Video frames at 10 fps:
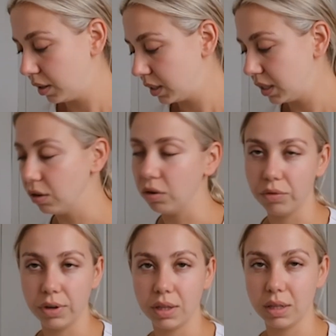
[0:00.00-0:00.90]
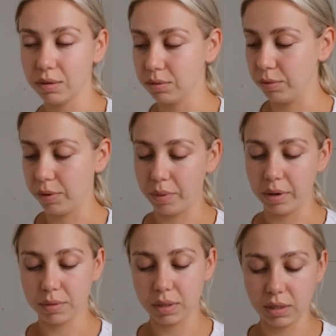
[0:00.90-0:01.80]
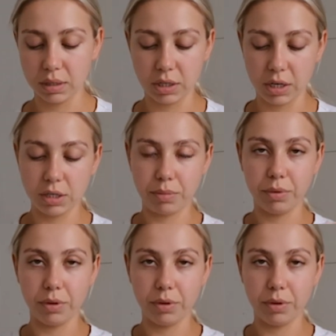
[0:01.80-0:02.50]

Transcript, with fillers: I didn't love it I think that's more why I was gonna exchange it